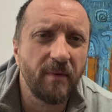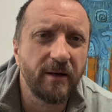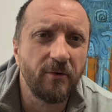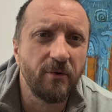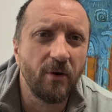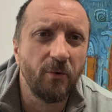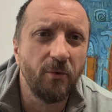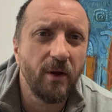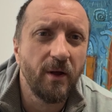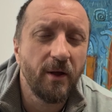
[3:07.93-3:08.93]
I don't
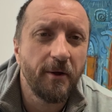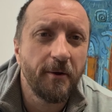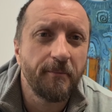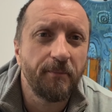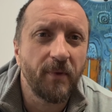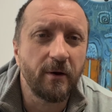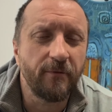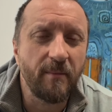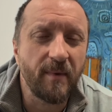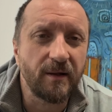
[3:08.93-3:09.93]
know
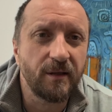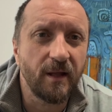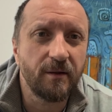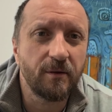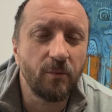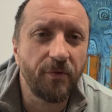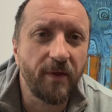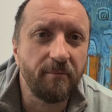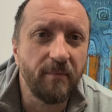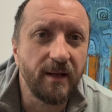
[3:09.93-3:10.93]
if that makes sense or what
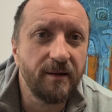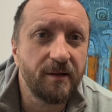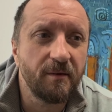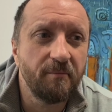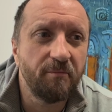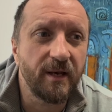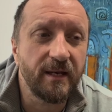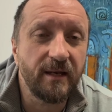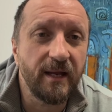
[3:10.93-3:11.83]
that means, but